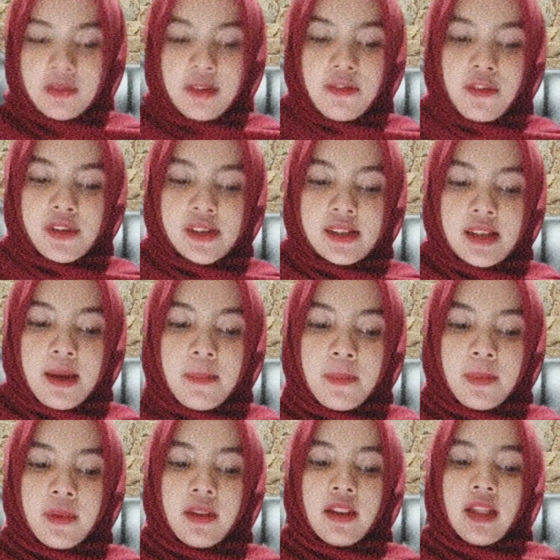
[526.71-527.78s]
For
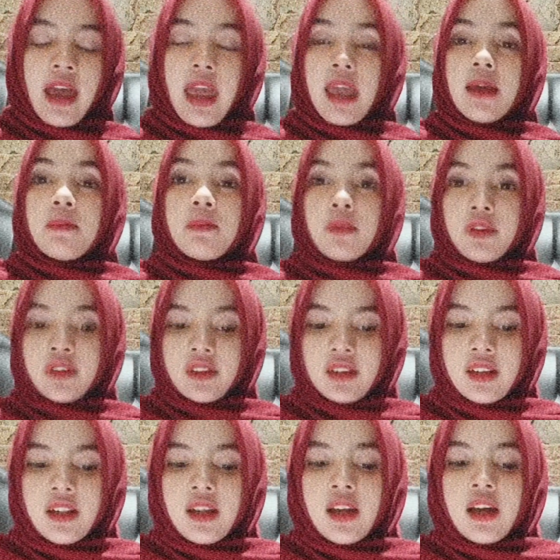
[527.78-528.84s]
example, able
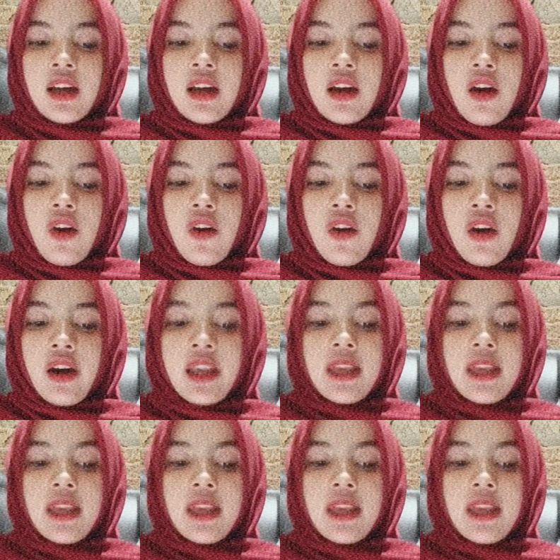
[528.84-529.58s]
or